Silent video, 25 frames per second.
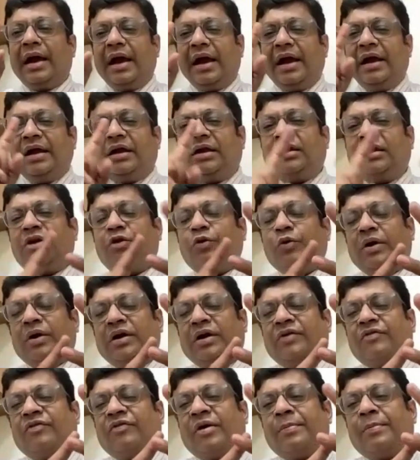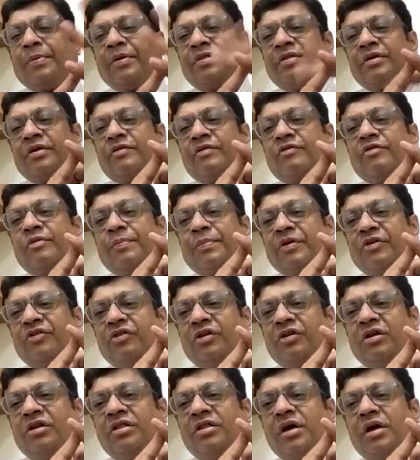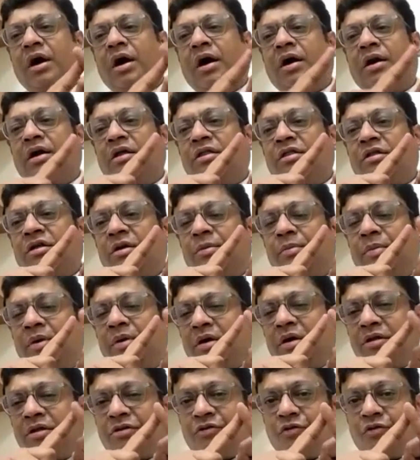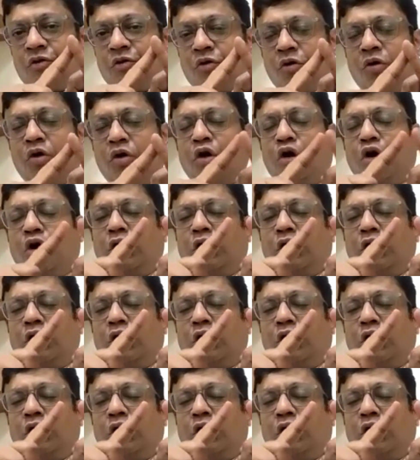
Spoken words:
80 to 85% of the patients are ischemic stroke